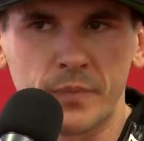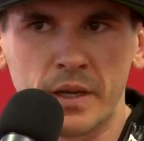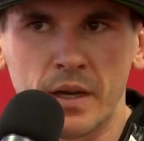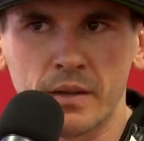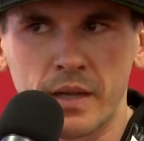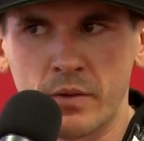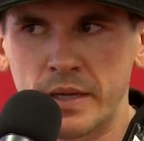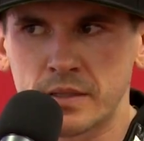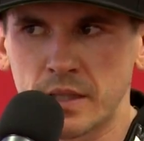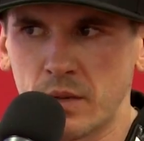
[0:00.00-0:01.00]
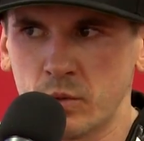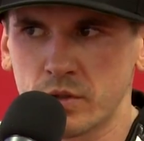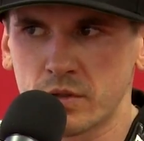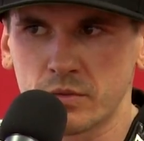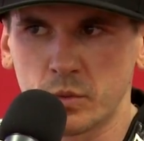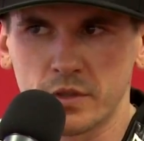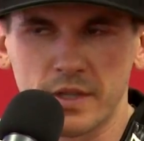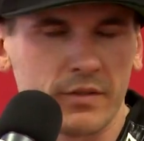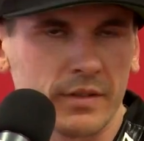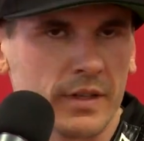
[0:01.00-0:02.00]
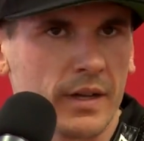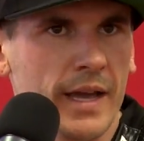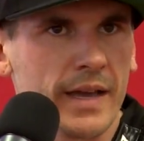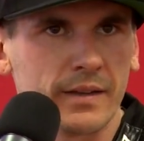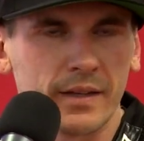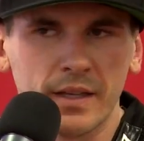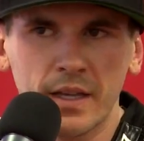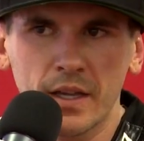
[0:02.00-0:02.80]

That race there was everything I had.